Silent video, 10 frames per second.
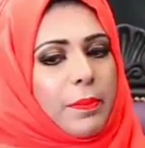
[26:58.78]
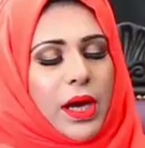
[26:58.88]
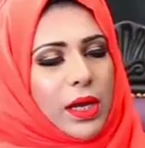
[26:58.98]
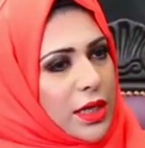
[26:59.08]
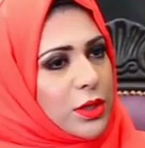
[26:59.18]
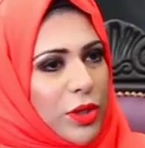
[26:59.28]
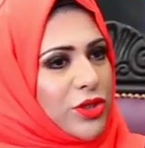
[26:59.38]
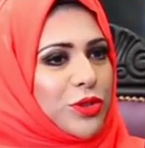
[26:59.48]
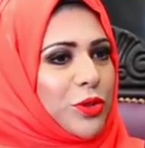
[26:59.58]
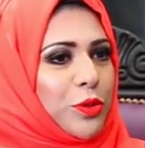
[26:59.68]
my last
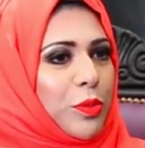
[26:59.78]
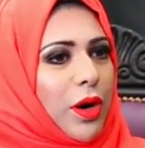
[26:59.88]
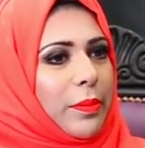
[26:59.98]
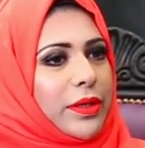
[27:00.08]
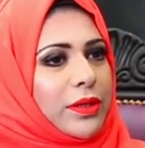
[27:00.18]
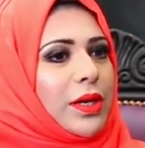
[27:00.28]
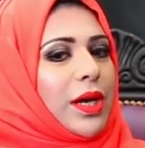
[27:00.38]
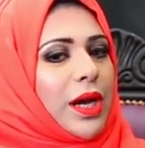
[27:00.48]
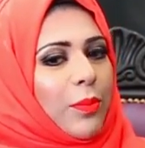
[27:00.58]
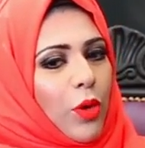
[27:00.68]
question to you, Mohamed.
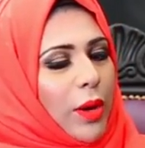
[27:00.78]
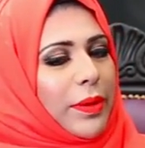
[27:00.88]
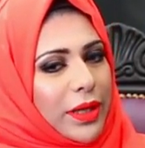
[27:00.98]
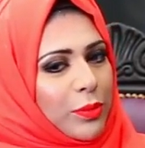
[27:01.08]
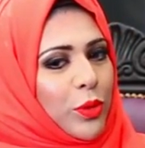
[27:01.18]
Mohamed